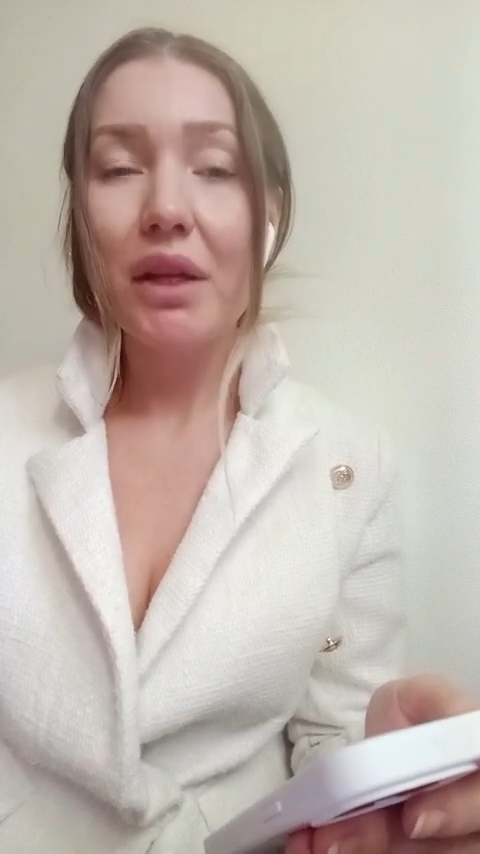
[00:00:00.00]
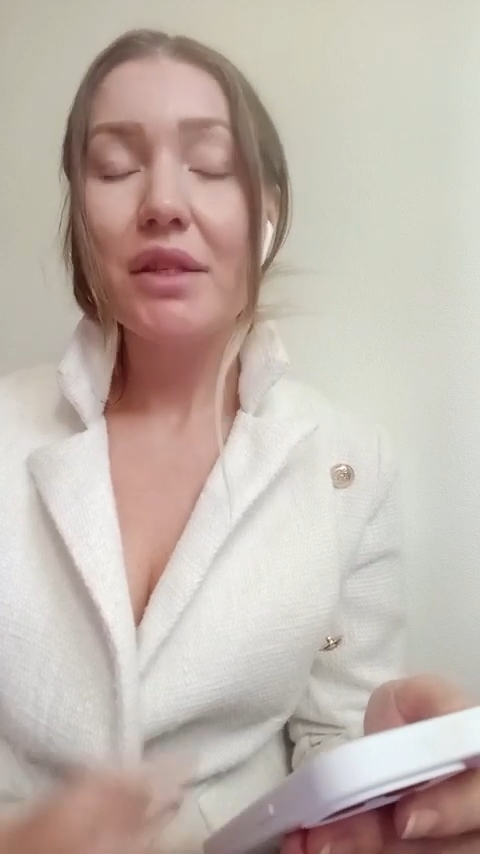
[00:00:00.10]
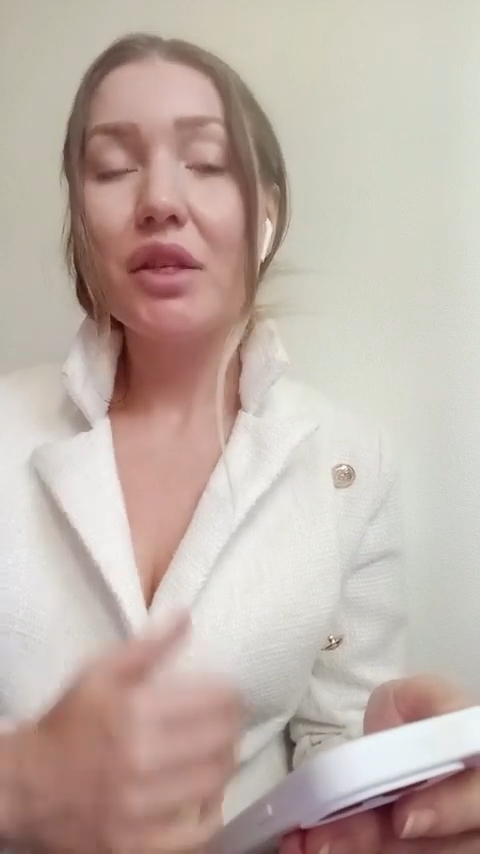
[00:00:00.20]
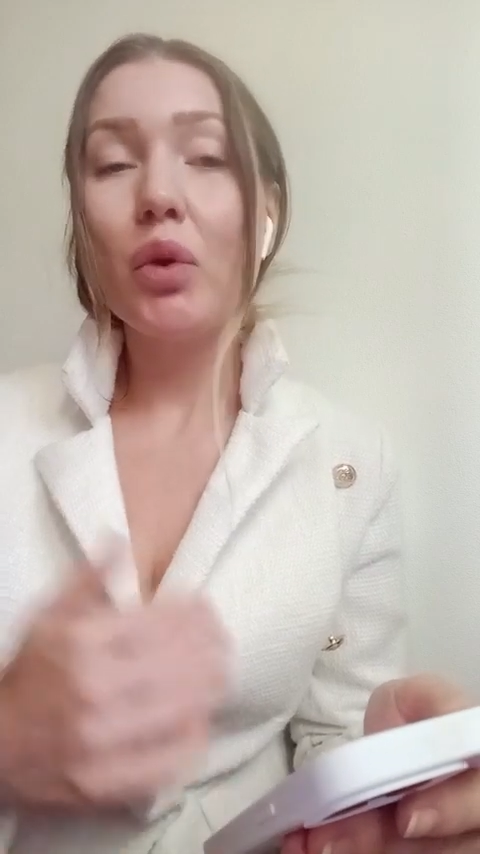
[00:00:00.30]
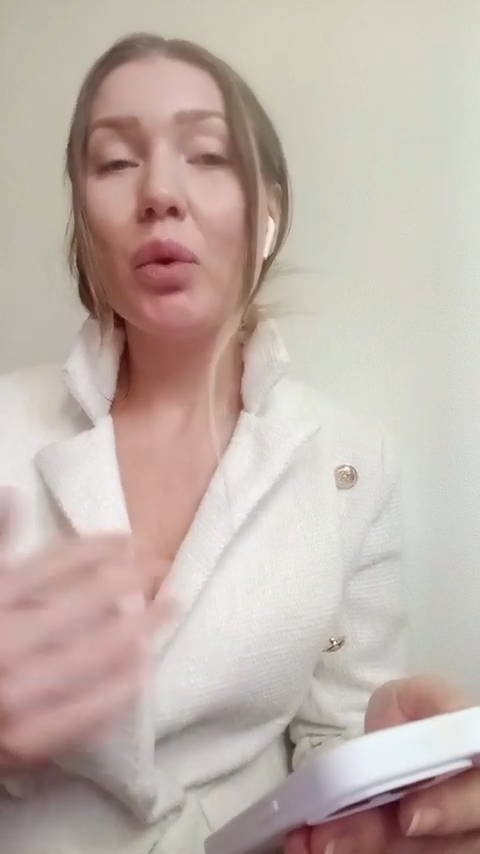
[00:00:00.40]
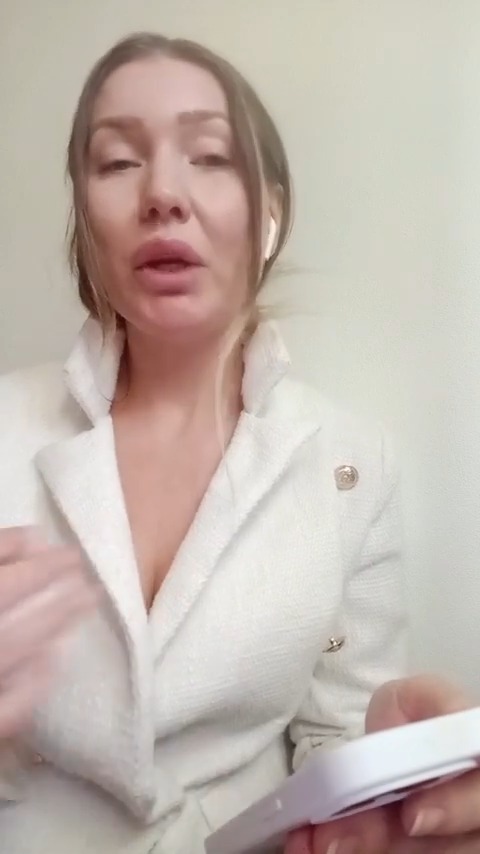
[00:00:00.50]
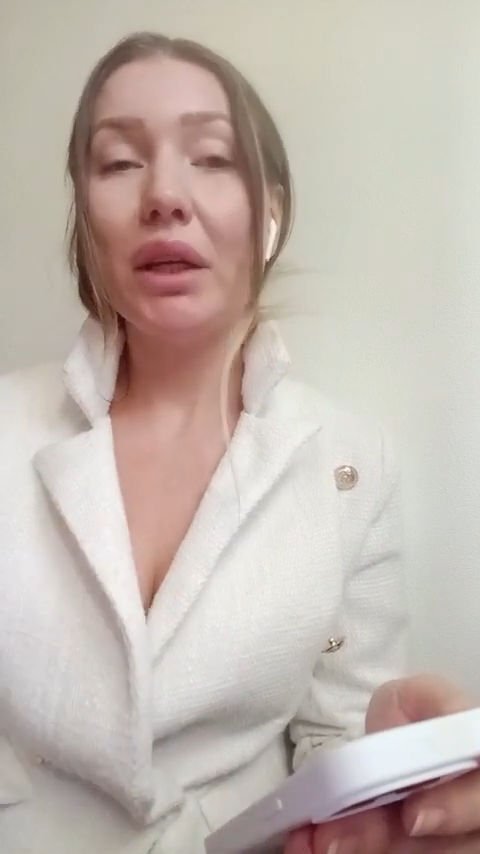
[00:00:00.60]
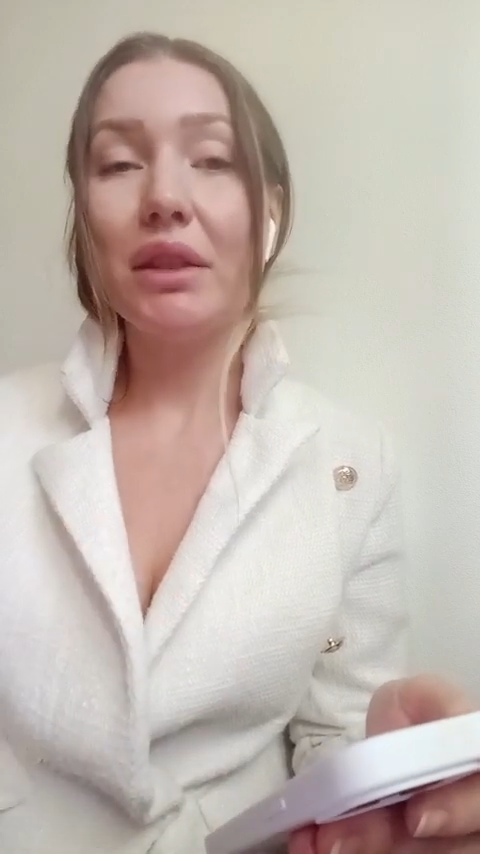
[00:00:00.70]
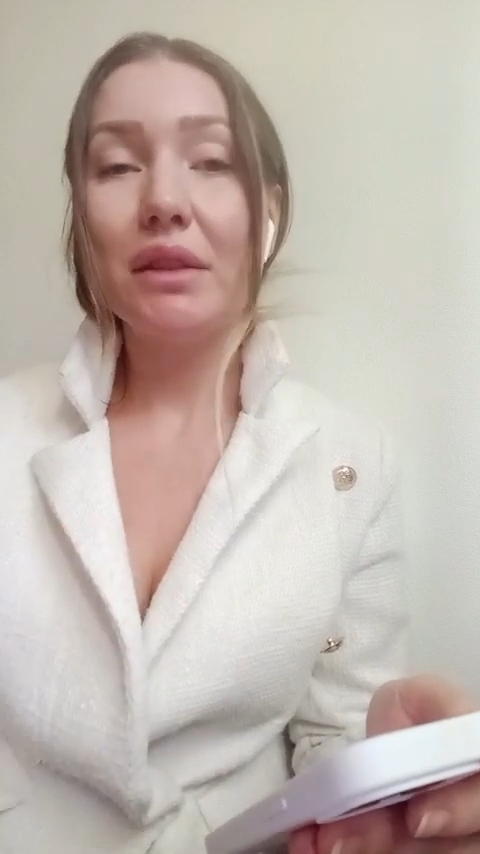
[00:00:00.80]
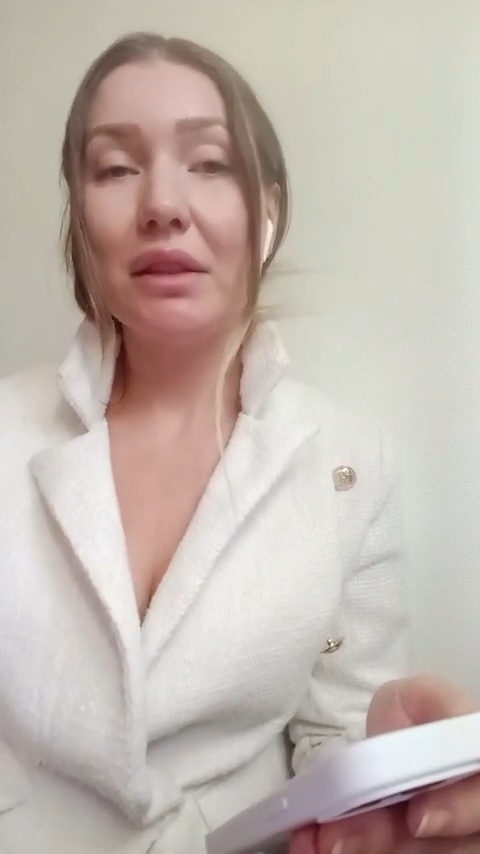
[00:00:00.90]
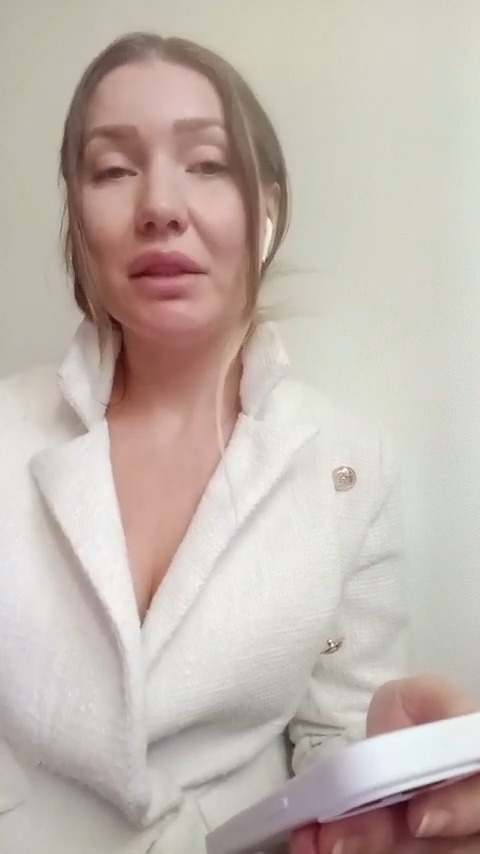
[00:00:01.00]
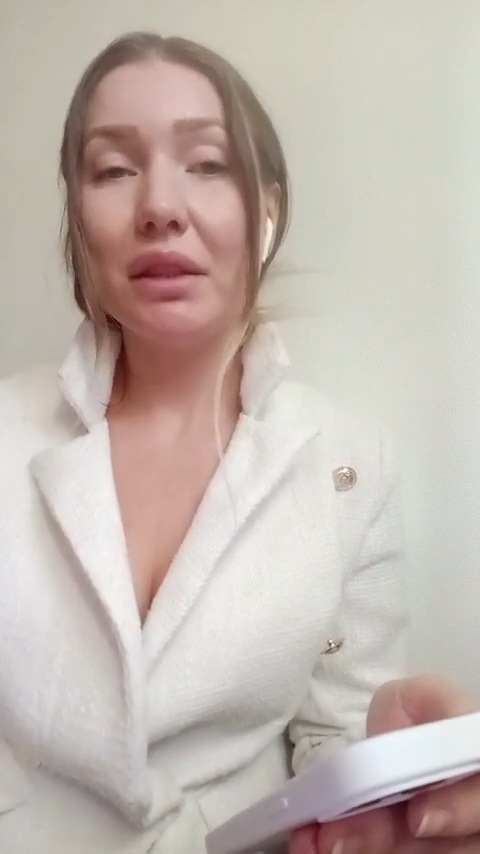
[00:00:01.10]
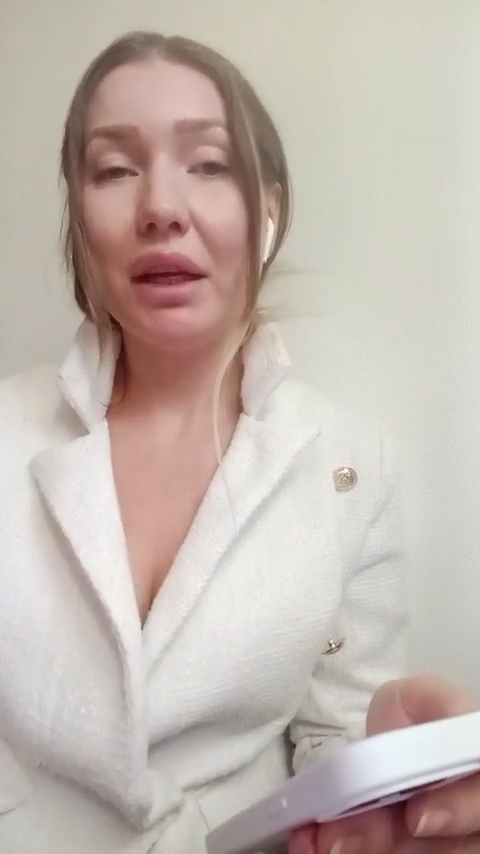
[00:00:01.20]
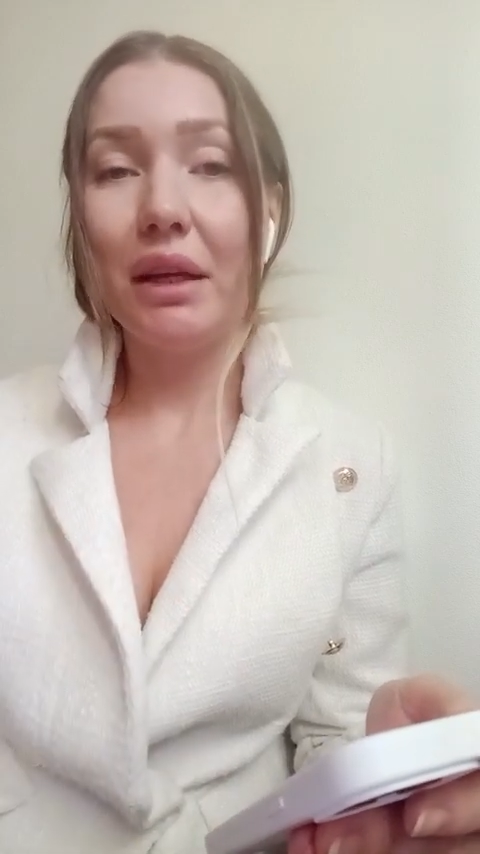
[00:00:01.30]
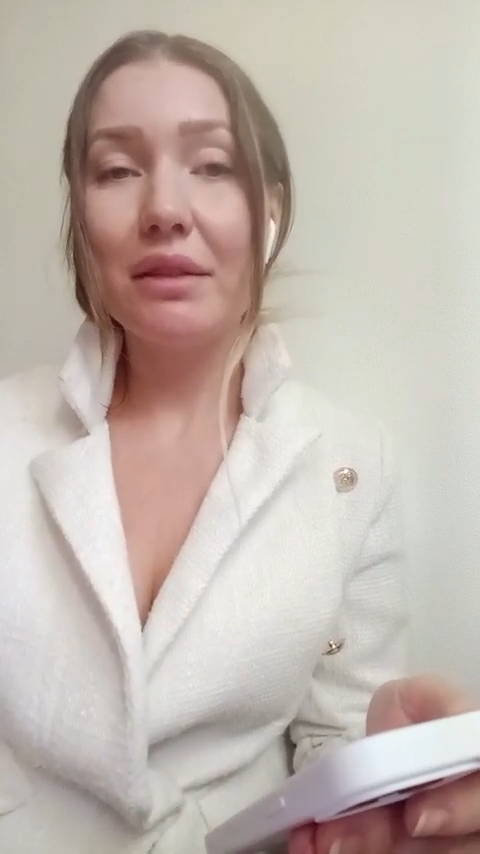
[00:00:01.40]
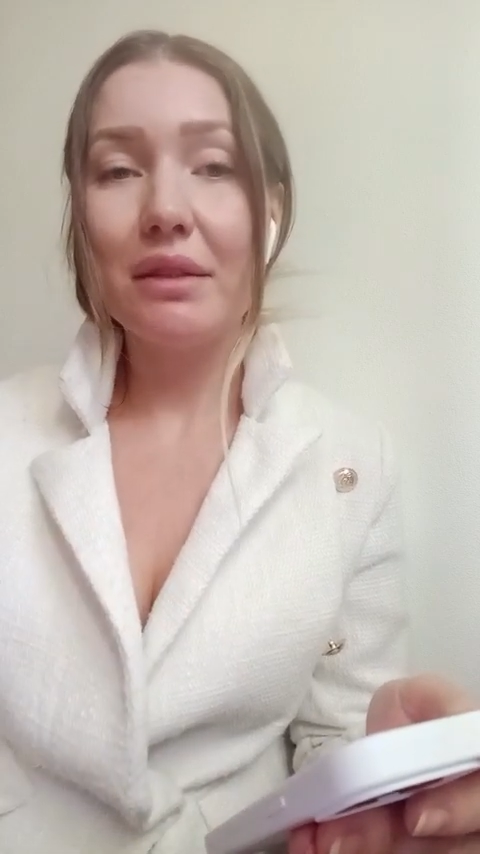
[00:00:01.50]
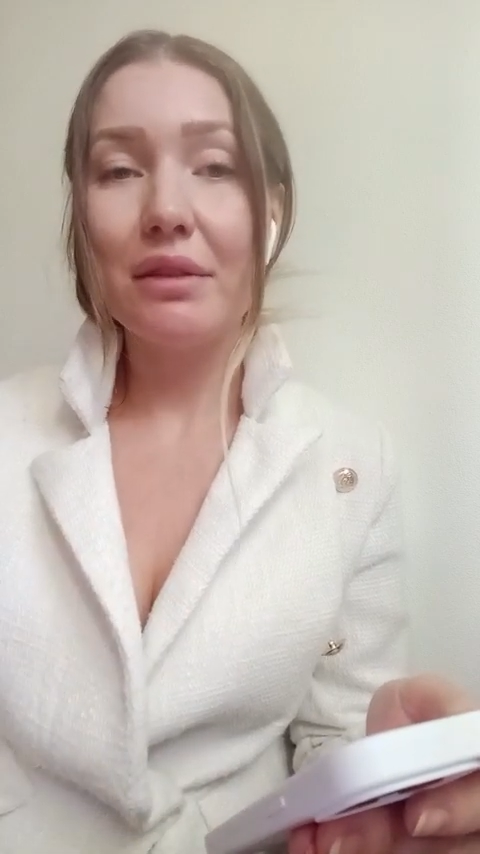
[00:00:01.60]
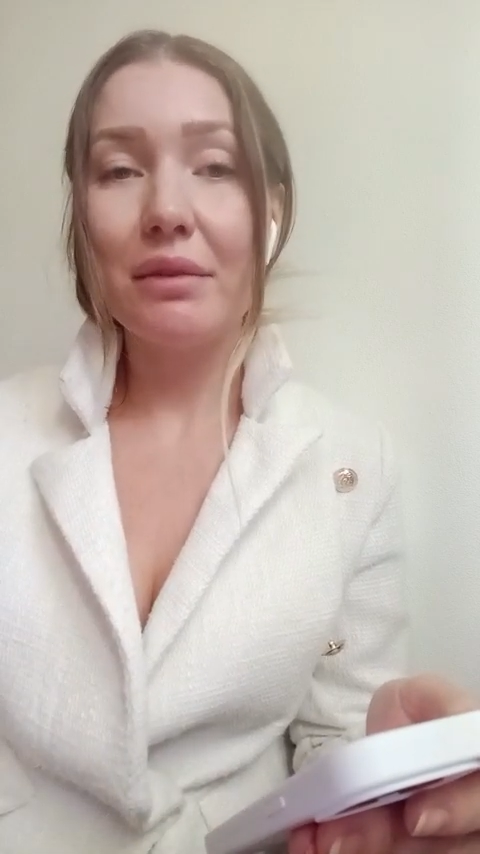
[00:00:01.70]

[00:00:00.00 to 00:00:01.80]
So it is